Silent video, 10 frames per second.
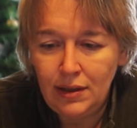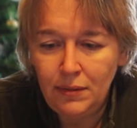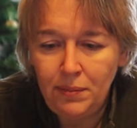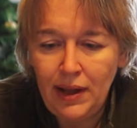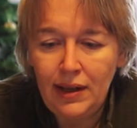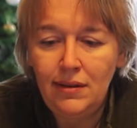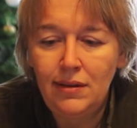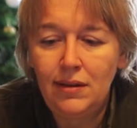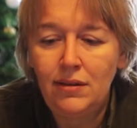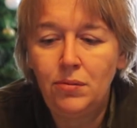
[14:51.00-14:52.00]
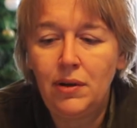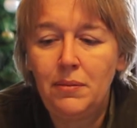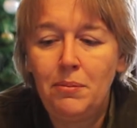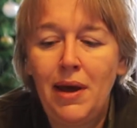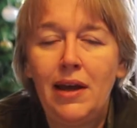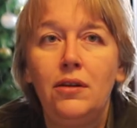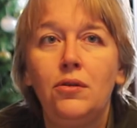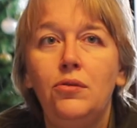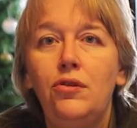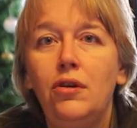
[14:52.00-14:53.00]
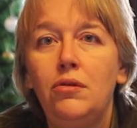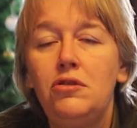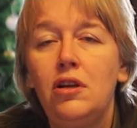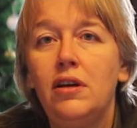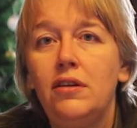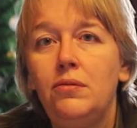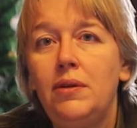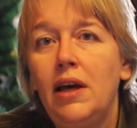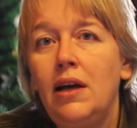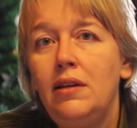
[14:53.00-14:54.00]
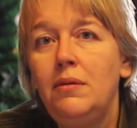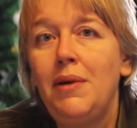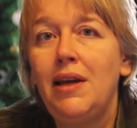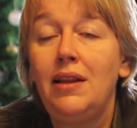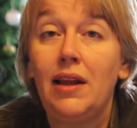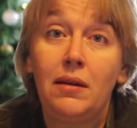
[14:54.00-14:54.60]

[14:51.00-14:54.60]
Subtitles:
the places where men could socialize with other men,